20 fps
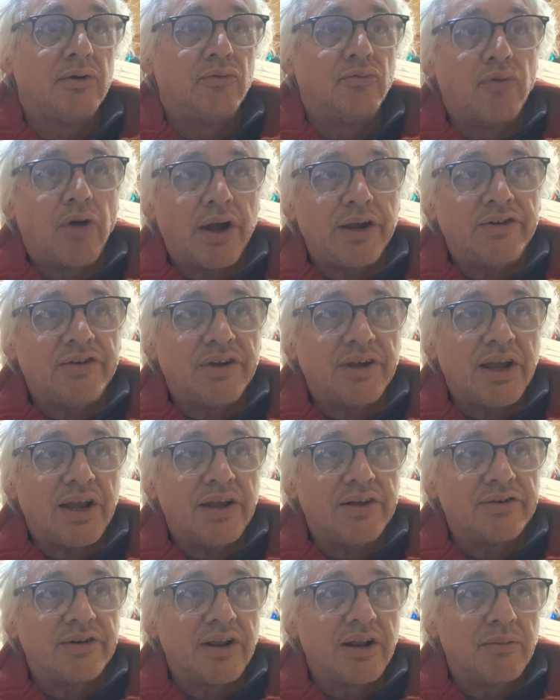Writing
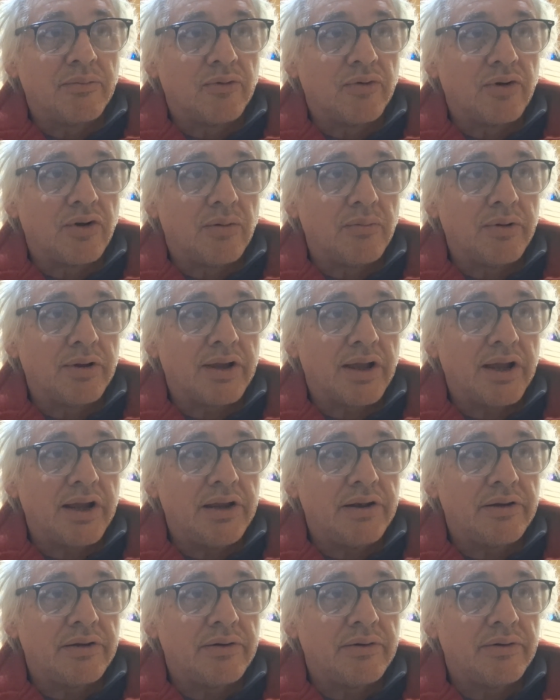it is a little more
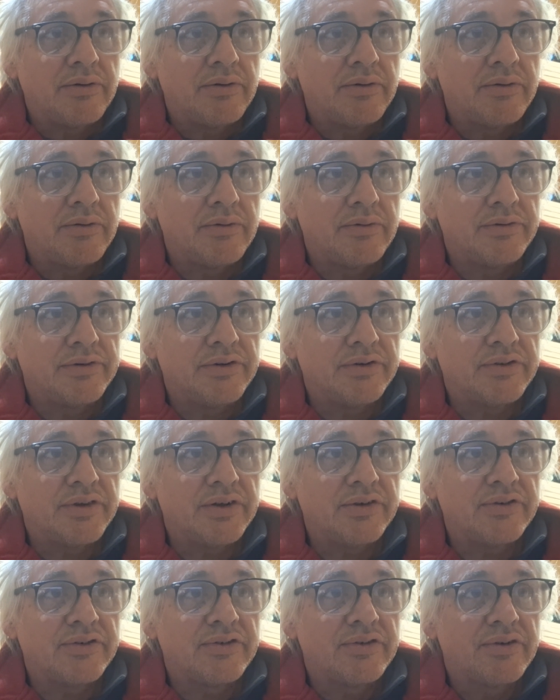complicated, which is
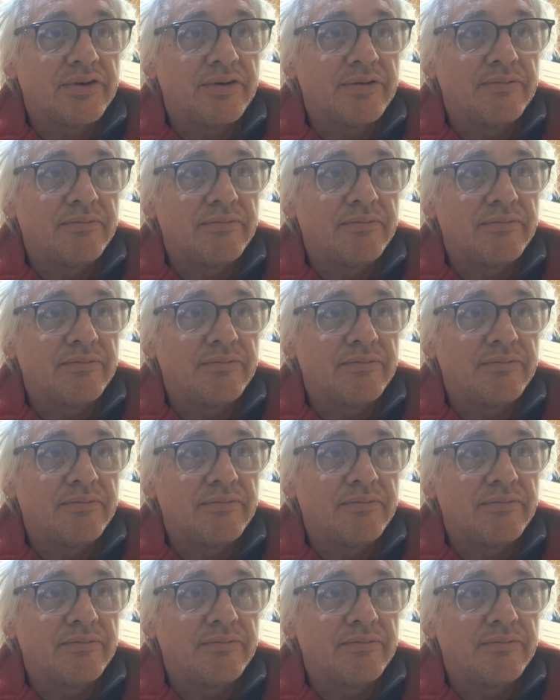this.